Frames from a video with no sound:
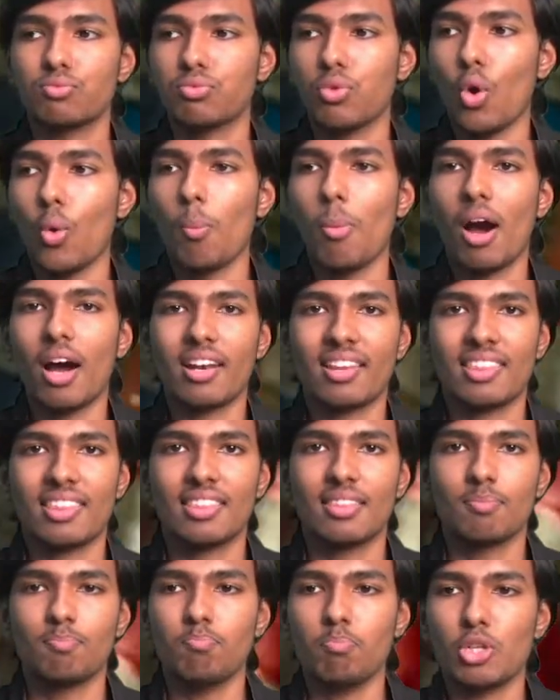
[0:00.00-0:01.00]
robot
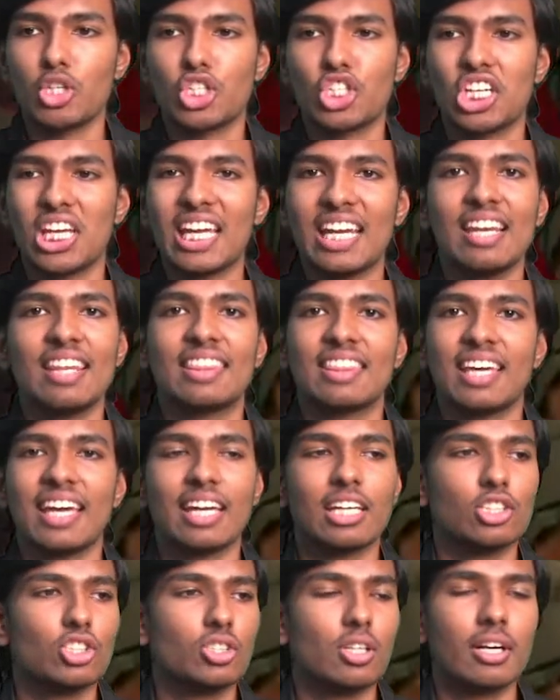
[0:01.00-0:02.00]
machine thing
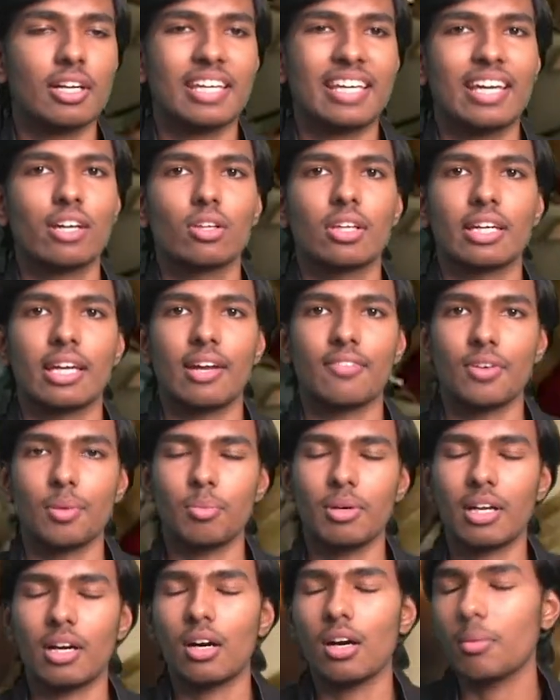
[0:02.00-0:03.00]
and start killing
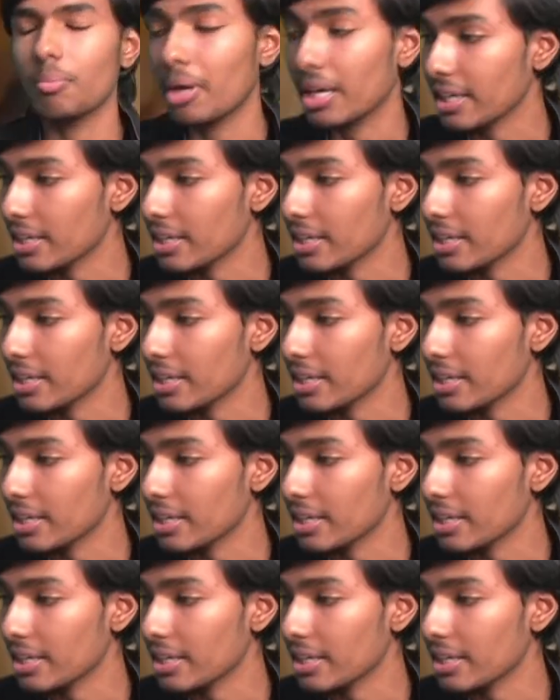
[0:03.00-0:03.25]
everybody. Oh my